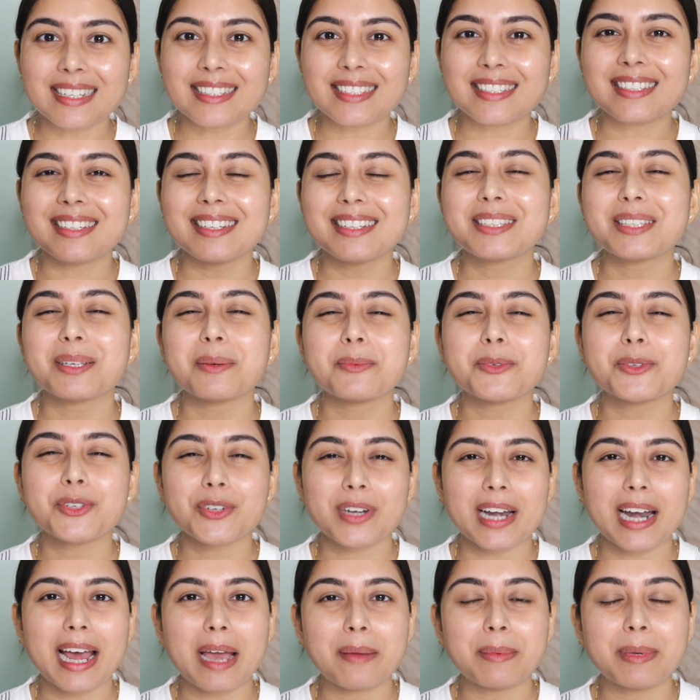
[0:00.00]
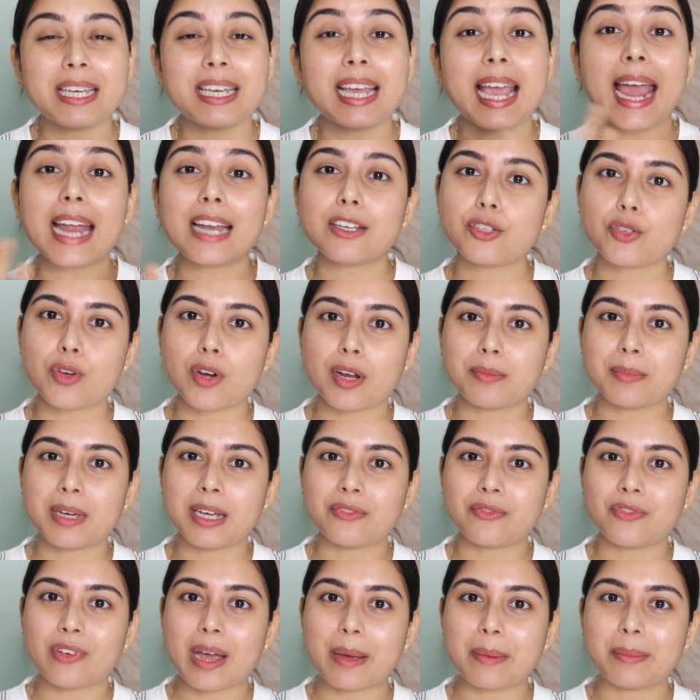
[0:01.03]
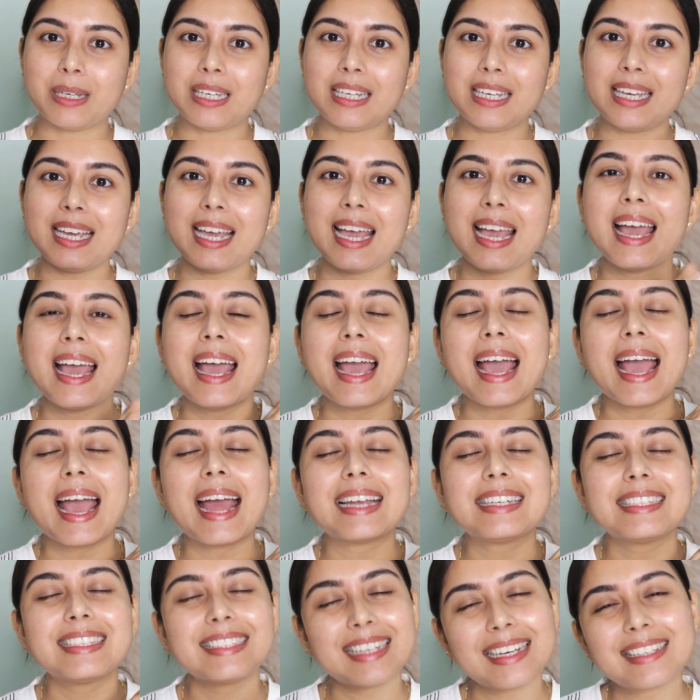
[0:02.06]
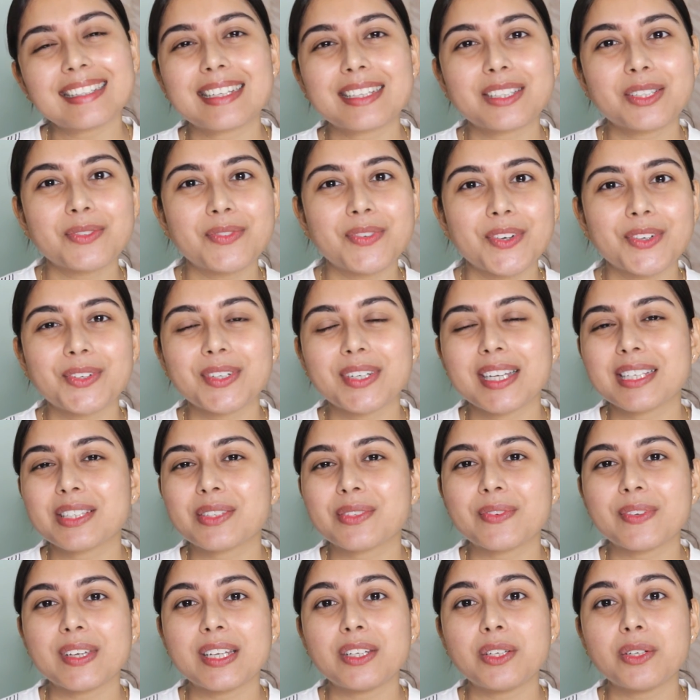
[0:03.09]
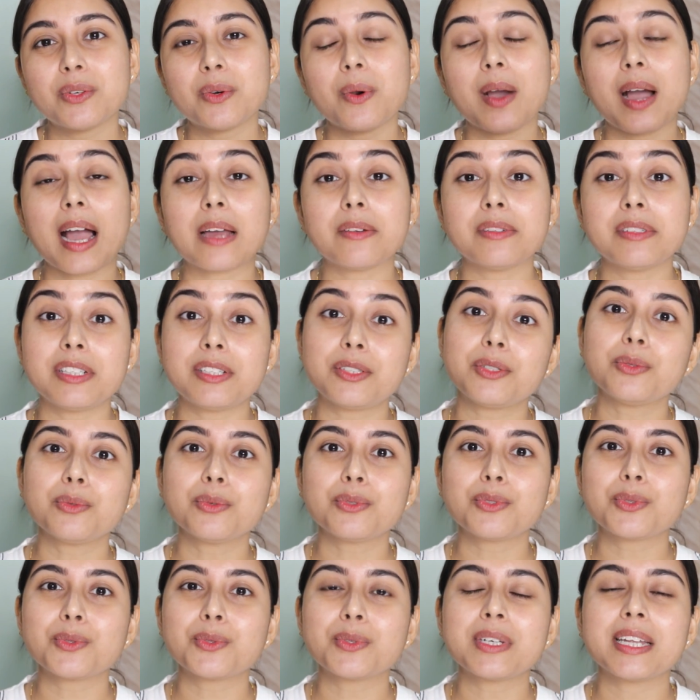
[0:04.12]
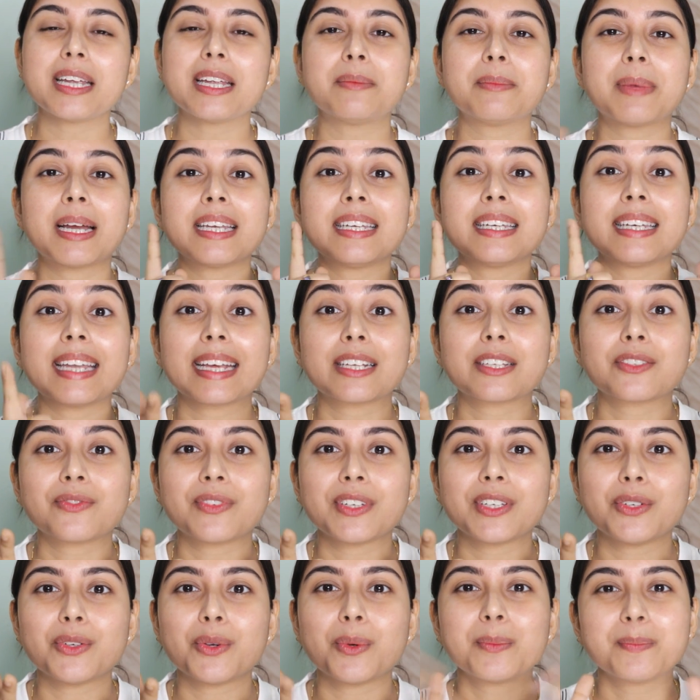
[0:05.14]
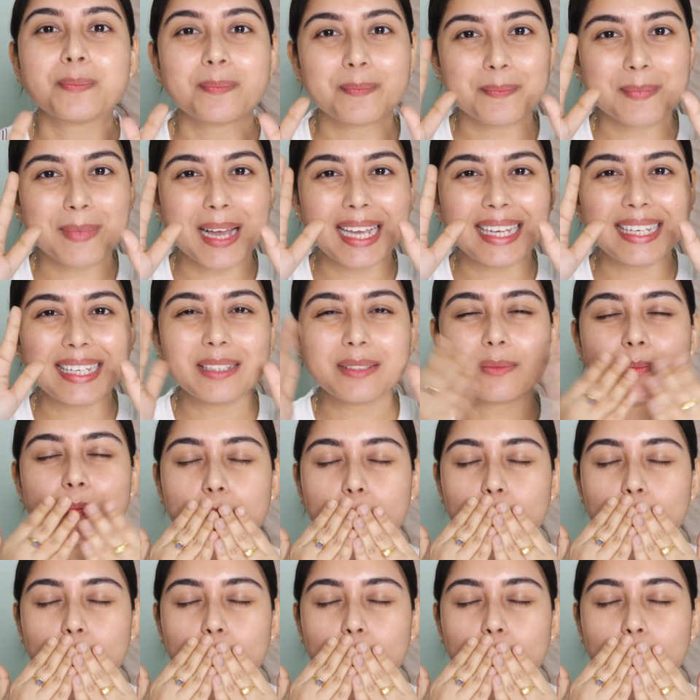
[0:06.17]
consider subscribing and join my family. And yeah, that's it for today's video. I will see you soon in my next video. Bye.